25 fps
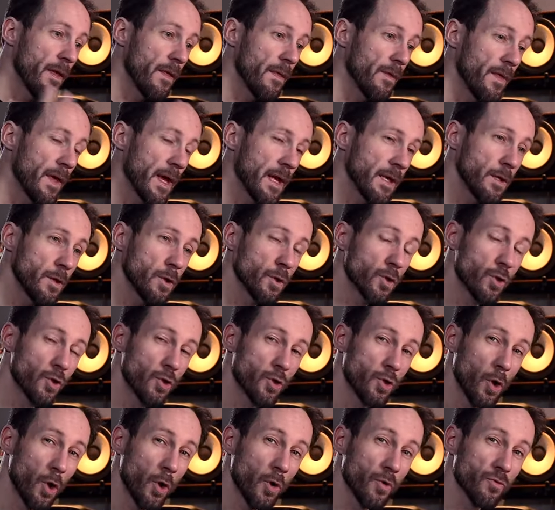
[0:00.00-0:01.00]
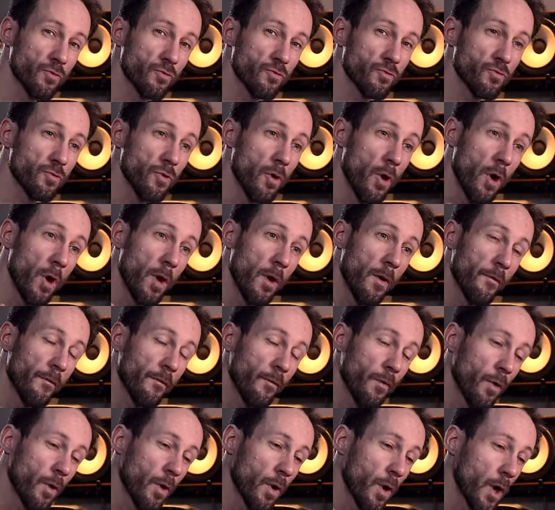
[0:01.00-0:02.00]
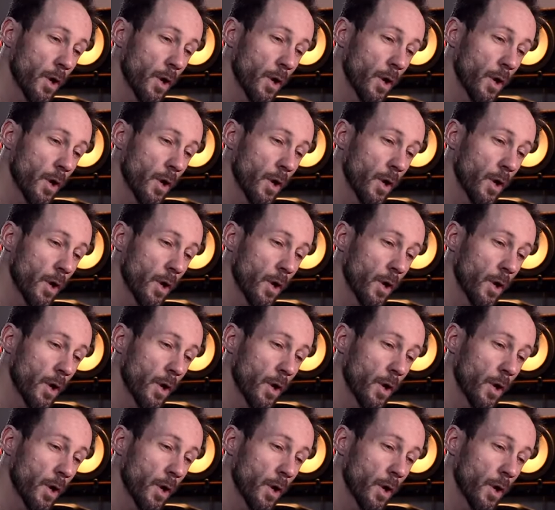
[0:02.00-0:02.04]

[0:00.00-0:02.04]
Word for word: then you don't for